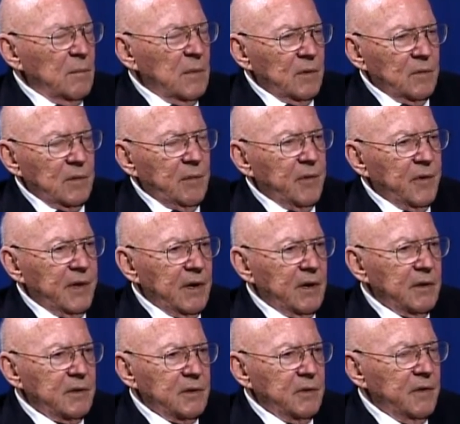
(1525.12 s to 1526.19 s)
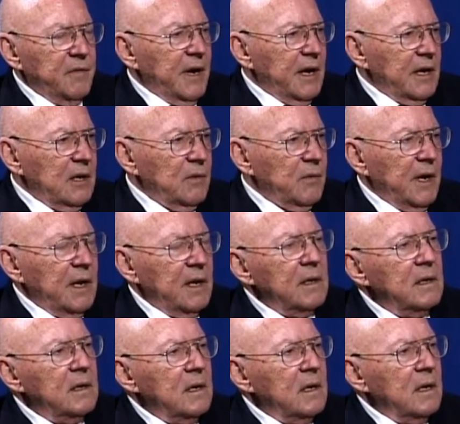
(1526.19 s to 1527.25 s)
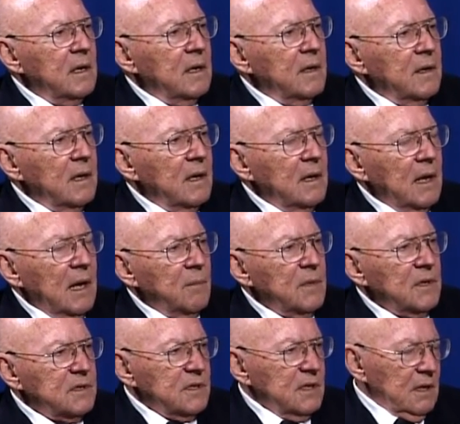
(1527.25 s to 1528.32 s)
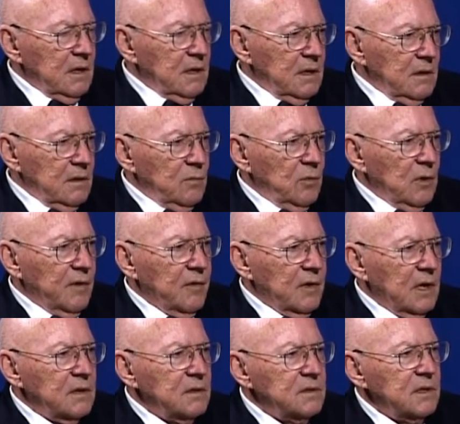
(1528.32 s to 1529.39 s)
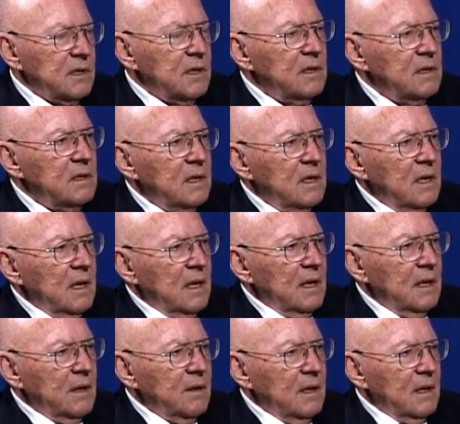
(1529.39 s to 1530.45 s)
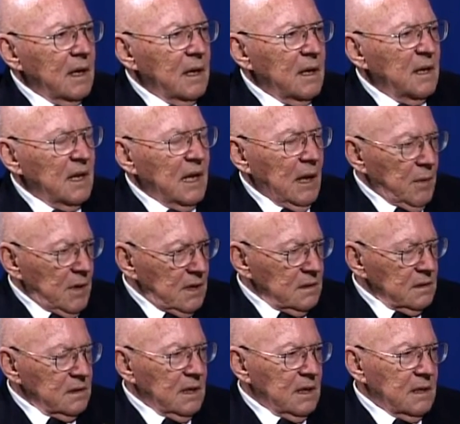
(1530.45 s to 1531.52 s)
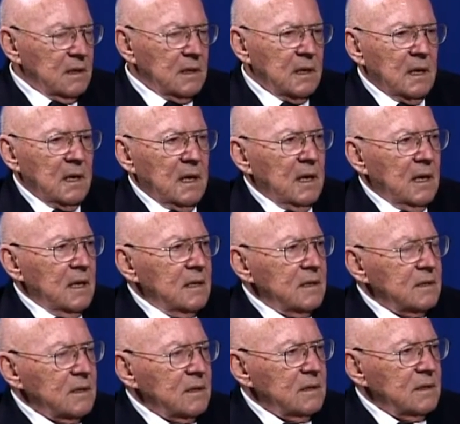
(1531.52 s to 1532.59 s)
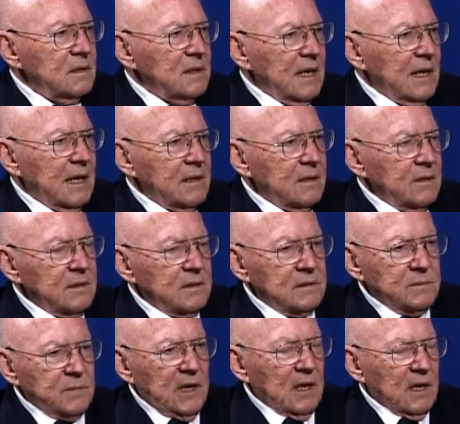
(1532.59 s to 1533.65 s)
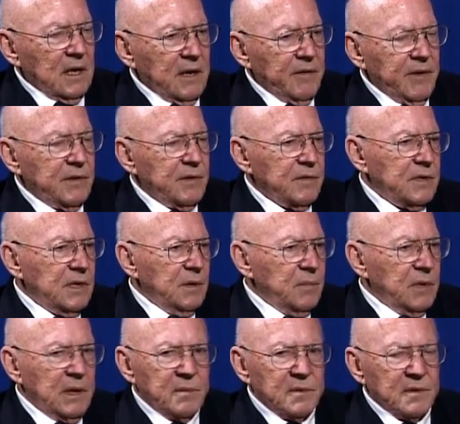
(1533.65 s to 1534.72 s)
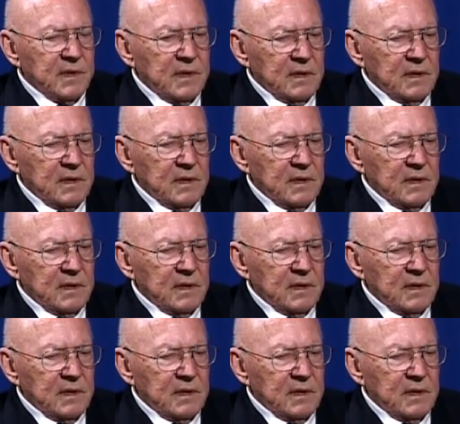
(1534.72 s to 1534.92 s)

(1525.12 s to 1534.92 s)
But we were there to evacuate the embassy and whoever else there. It came out. And so I got to meet a lot of interesting people there.